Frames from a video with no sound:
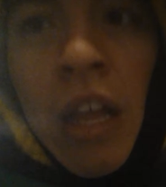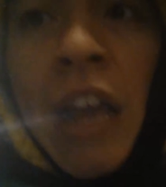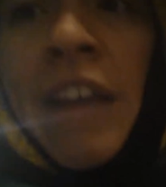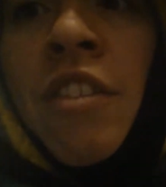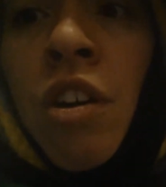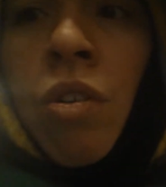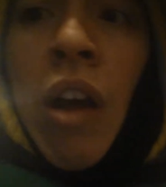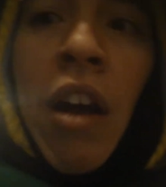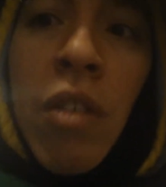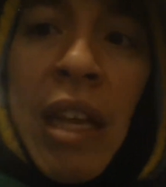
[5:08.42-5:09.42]
I know
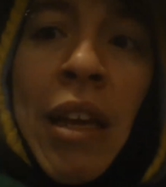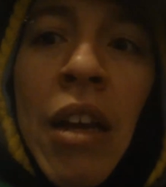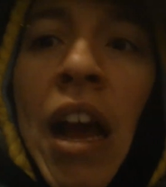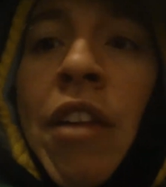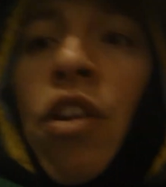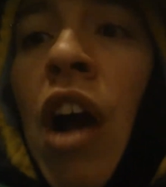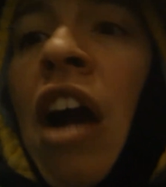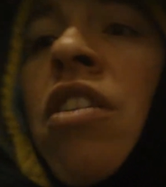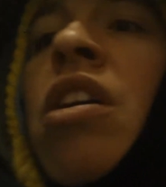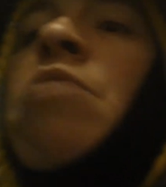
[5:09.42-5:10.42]
how they, I know
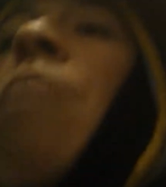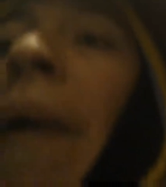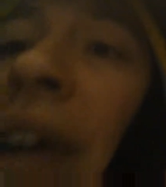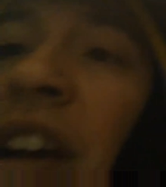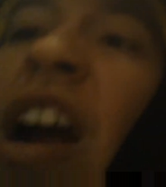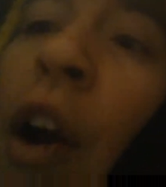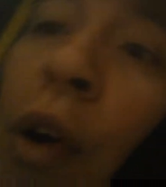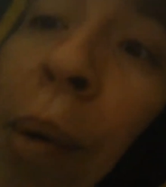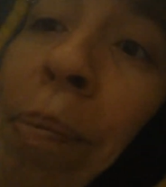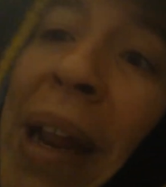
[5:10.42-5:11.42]
how the American
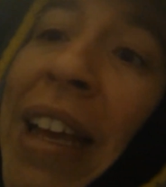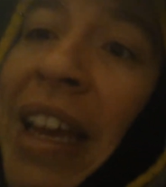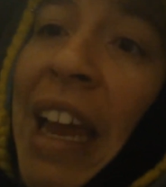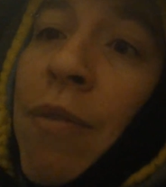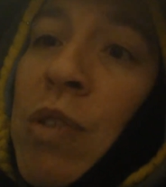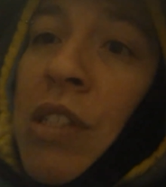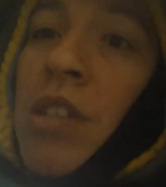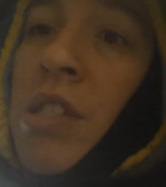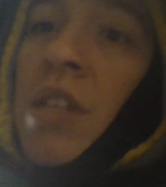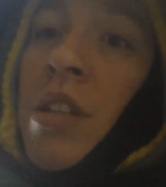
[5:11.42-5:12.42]
government played game with
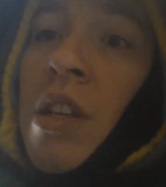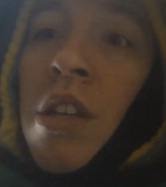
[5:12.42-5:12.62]
us.